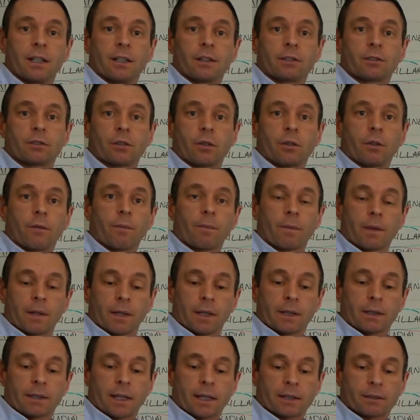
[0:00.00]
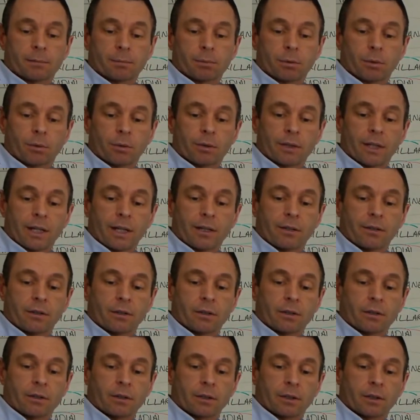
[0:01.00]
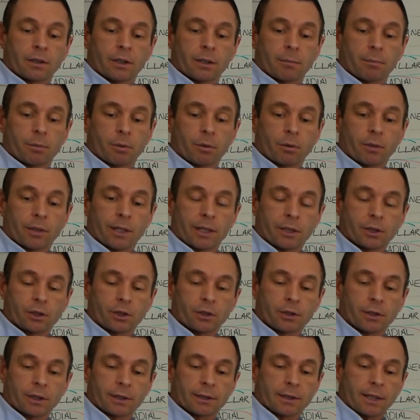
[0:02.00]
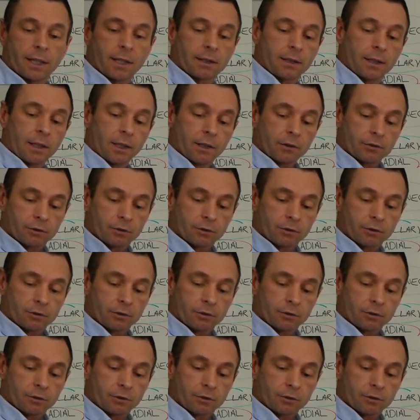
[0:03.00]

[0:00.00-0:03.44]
So that's pronator, the pronation like that.